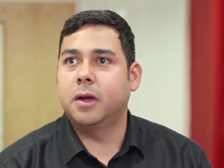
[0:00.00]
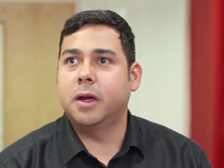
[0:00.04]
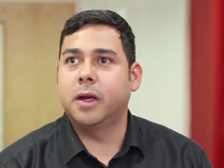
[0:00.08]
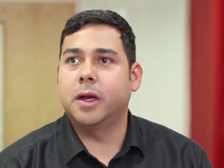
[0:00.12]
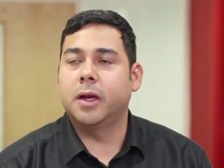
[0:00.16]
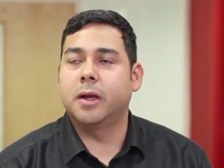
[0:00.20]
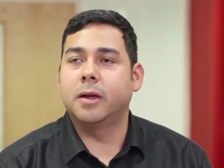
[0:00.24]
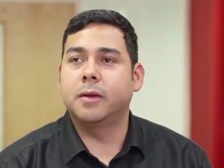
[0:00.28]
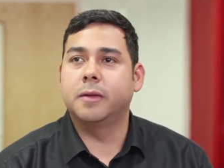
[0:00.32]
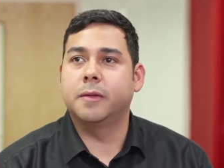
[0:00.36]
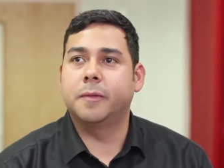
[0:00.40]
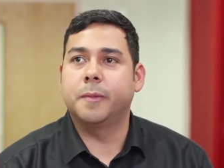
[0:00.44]
I
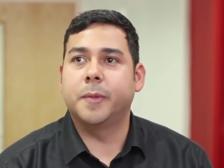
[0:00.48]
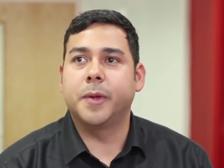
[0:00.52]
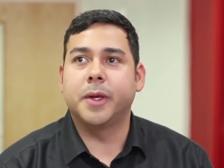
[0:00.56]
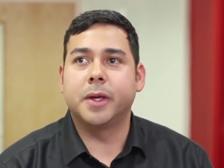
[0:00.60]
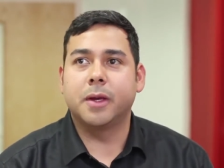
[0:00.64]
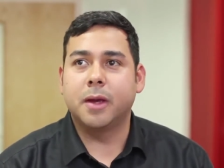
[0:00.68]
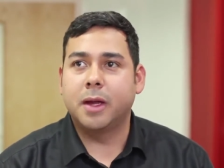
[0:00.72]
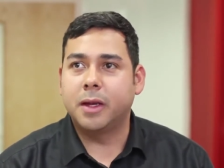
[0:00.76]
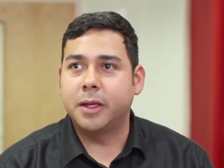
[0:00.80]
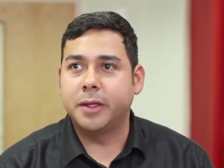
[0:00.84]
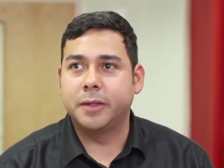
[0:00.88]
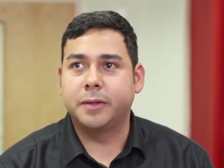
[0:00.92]
can
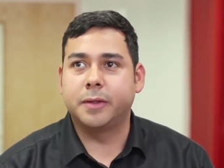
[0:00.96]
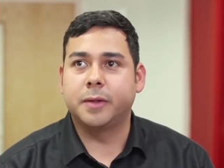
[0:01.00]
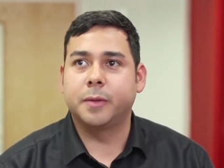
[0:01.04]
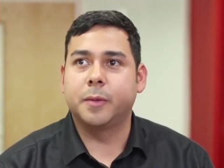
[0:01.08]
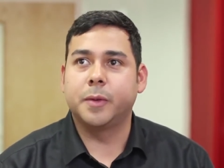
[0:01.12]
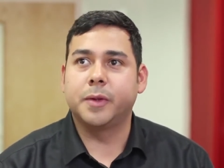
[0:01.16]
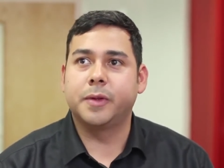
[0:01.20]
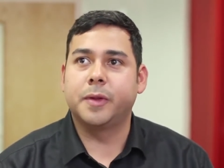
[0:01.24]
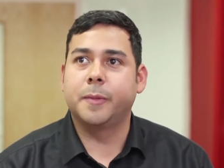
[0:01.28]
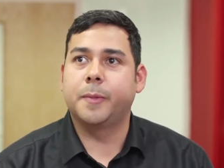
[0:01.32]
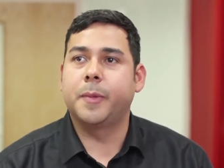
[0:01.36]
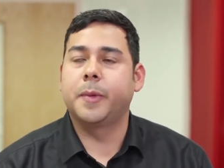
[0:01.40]
speak a little
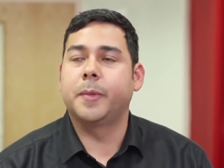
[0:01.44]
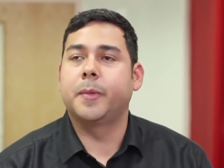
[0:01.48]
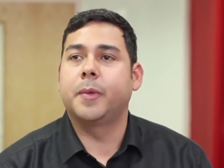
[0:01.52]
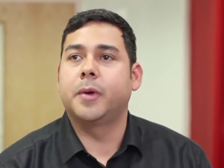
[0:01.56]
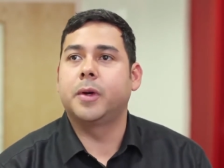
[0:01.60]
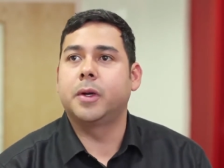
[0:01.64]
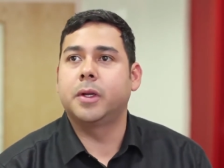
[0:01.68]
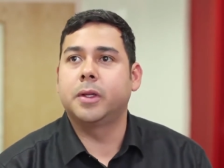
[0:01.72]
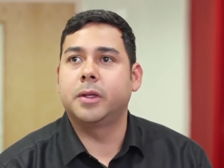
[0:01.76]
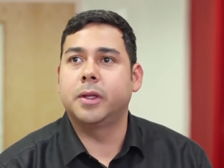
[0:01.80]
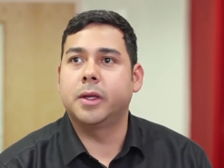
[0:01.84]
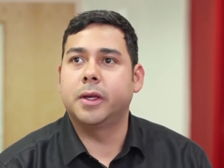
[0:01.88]
with the
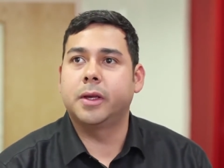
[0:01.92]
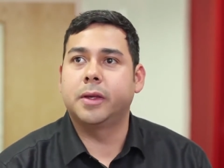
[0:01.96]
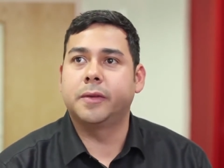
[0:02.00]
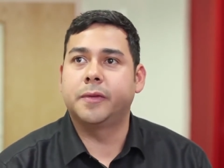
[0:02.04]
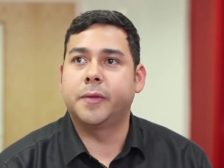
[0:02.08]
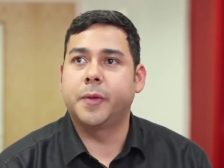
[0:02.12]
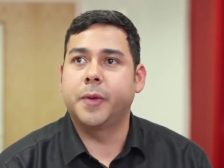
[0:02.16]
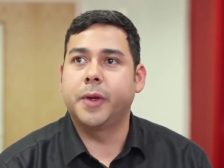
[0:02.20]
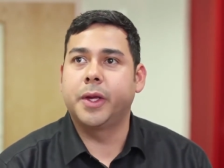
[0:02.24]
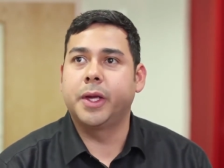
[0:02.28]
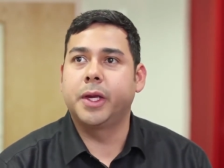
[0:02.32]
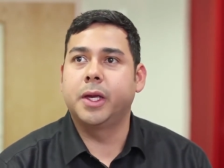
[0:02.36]
people in the
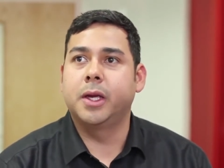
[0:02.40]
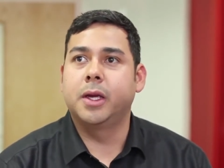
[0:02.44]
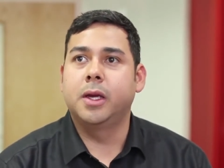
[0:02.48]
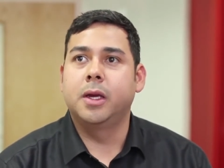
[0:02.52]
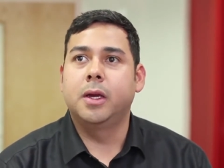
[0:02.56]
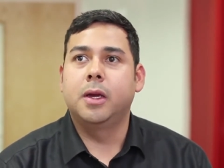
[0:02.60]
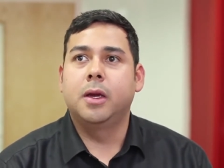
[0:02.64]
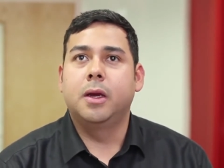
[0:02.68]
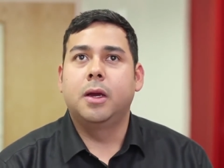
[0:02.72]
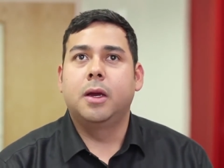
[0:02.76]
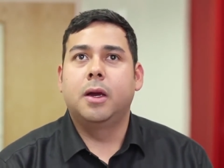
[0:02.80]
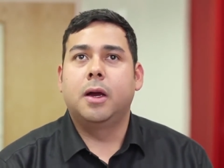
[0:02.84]
street.
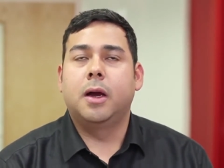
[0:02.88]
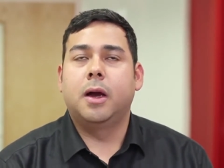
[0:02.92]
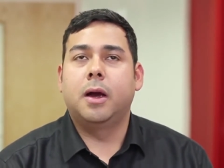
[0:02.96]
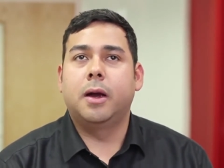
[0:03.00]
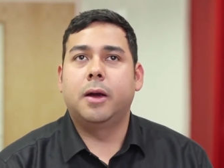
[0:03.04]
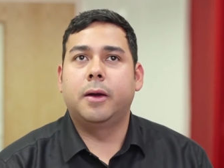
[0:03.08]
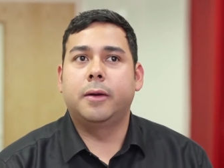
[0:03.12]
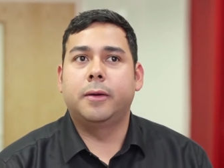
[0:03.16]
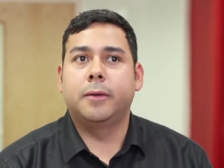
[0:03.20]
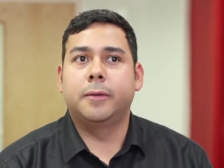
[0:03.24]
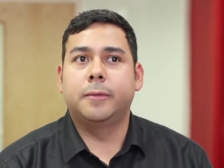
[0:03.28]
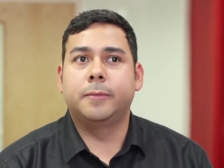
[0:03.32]

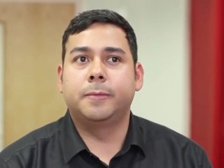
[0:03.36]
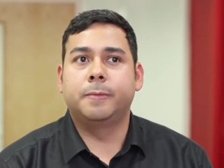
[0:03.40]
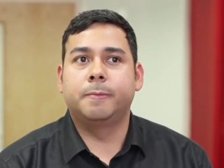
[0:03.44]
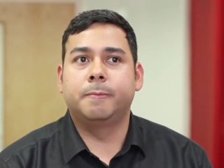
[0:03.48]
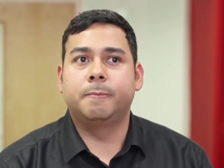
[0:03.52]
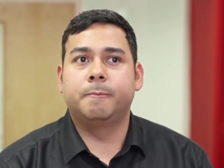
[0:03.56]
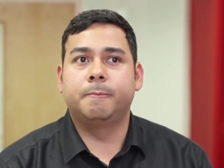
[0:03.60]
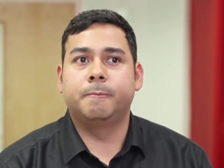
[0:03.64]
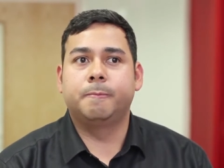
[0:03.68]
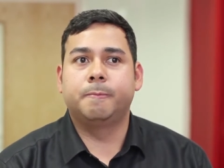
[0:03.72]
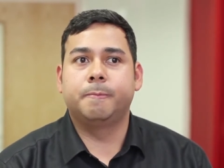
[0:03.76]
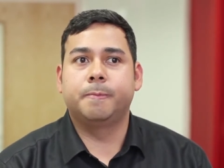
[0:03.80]

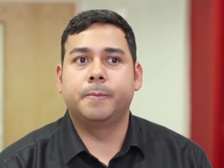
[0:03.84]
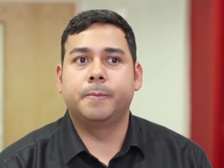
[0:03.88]
Um,